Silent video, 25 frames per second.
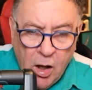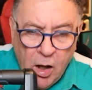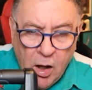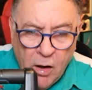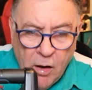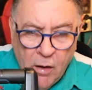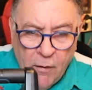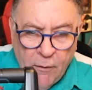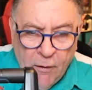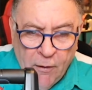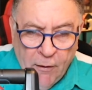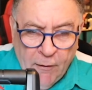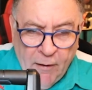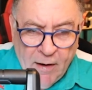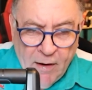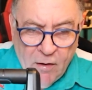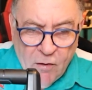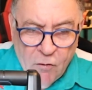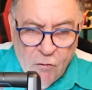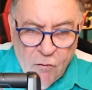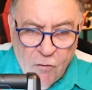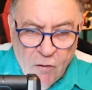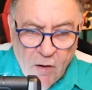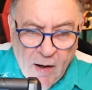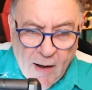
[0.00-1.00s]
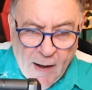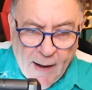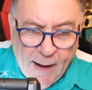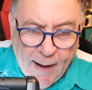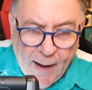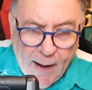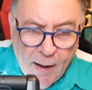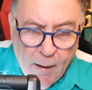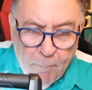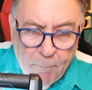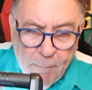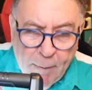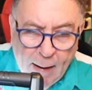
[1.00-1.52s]
There is
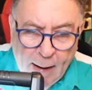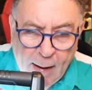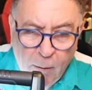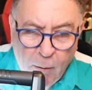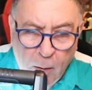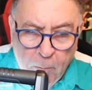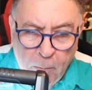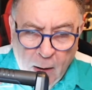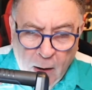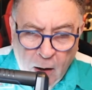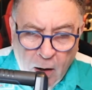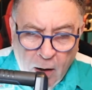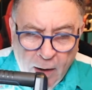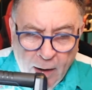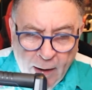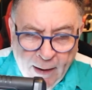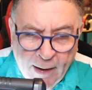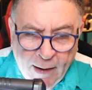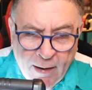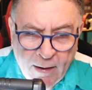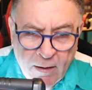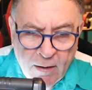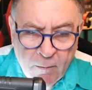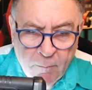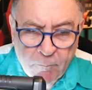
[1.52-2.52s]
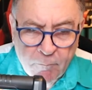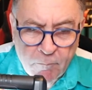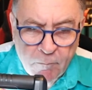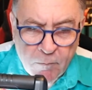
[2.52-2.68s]
a power bar here,